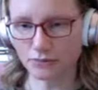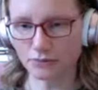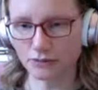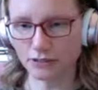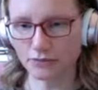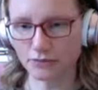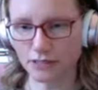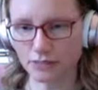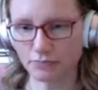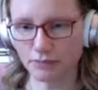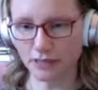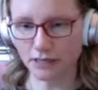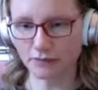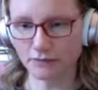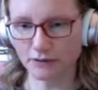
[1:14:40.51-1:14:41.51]
which was
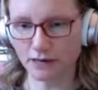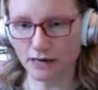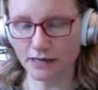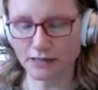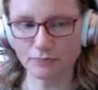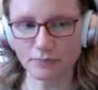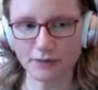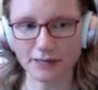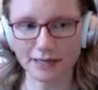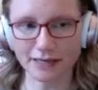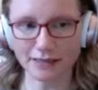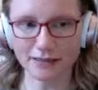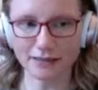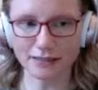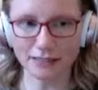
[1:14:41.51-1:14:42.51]
blade of grass, but
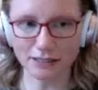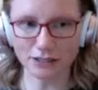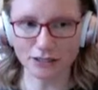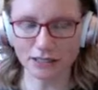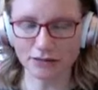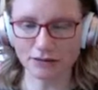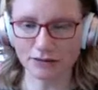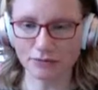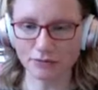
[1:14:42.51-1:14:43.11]
in the dictionary,